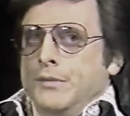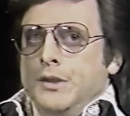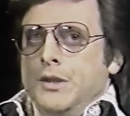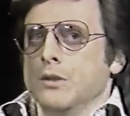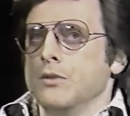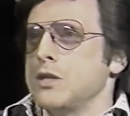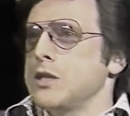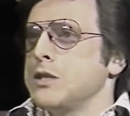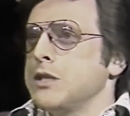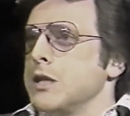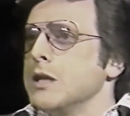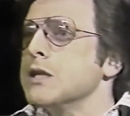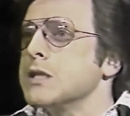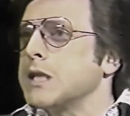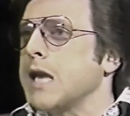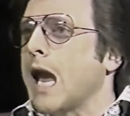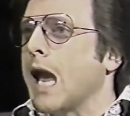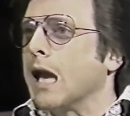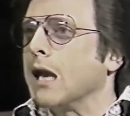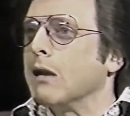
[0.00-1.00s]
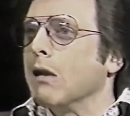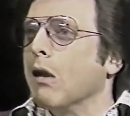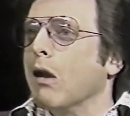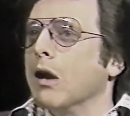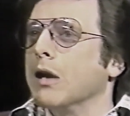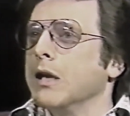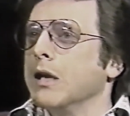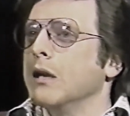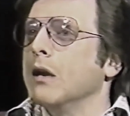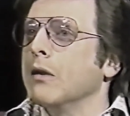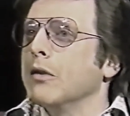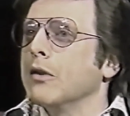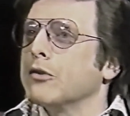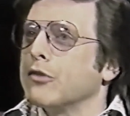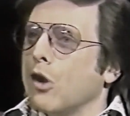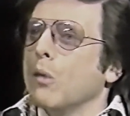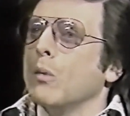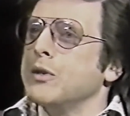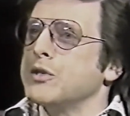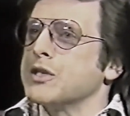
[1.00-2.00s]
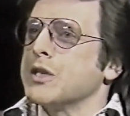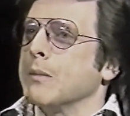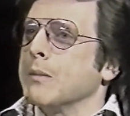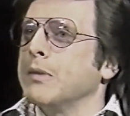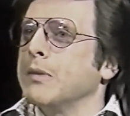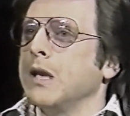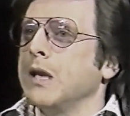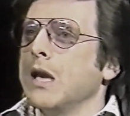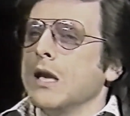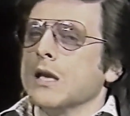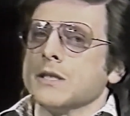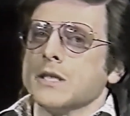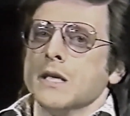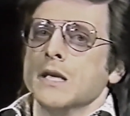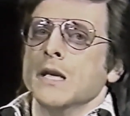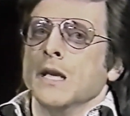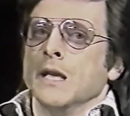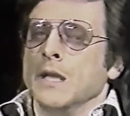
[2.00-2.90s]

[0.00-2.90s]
use a Sears catalog. You know, there's always something else.